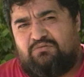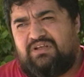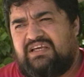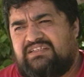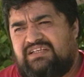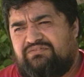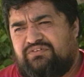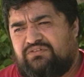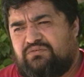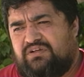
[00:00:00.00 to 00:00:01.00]
Where they
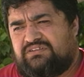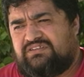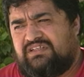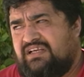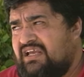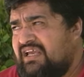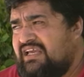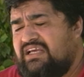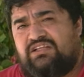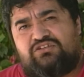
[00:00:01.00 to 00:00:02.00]
differed was
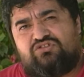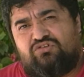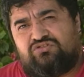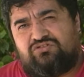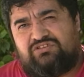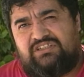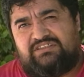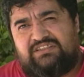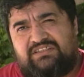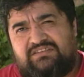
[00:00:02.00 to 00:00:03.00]
in their social
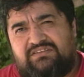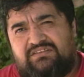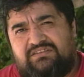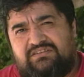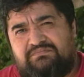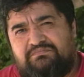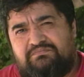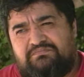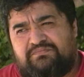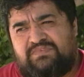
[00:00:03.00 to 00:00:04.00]
teachings.
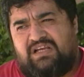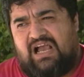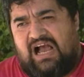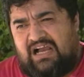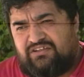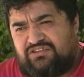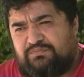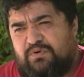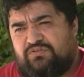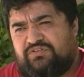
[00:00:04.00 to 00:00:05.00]
How you're
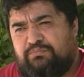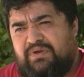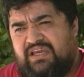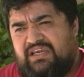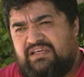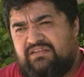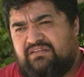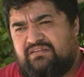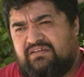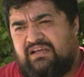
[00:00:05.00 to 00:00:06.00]
supposed to bathe,
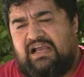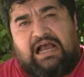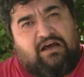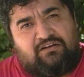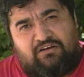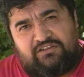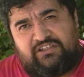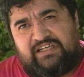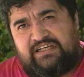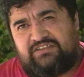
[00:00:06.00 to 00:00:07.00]
how long
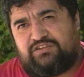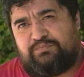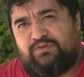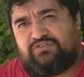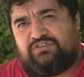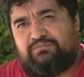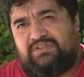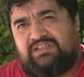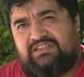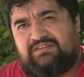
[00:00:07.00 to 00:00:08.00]
your hair is supposed to
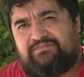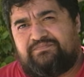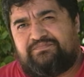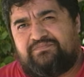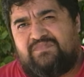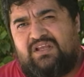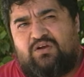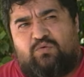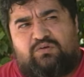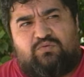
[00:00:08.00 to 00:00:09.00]
be,
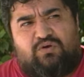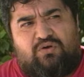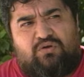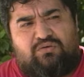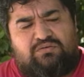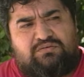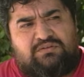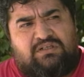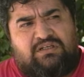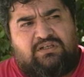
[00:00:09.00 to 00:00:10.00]
what role
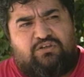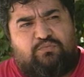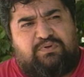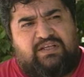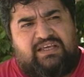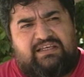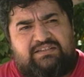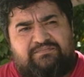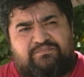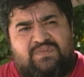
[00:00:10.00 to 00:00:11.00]
you play
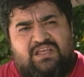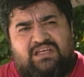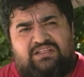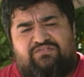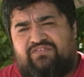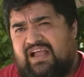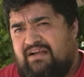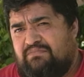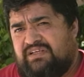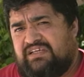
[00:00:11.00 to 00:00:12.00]
in the
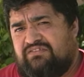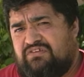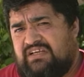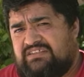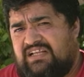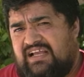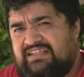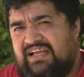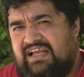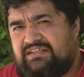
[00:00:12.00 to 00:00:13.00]
family and things like
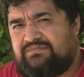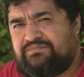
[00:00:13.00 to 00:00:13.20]
that.